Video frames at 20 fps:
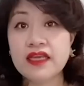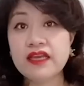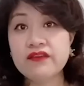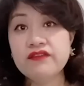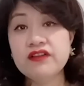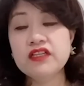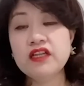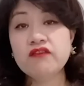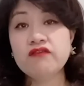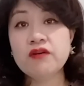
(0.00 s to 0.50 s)

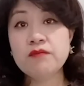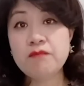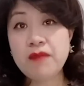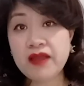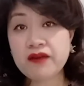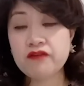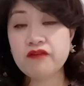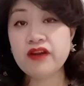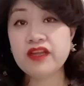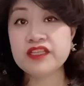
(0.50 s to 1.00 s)
Given our
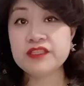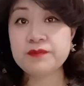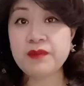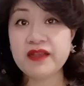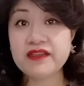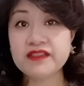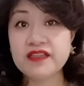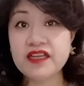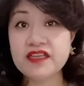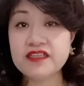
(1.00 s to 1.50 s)
macro
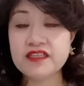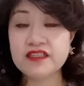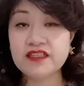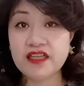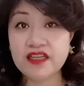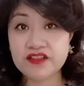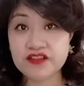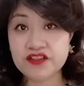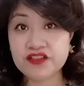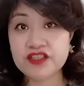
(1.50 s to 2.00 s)
expectation
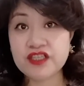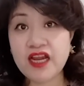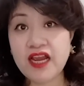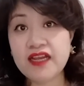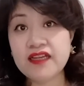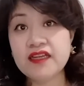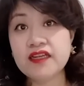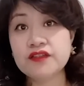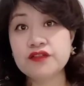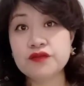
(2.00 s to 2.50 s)
is
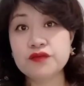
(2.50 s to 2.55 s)
China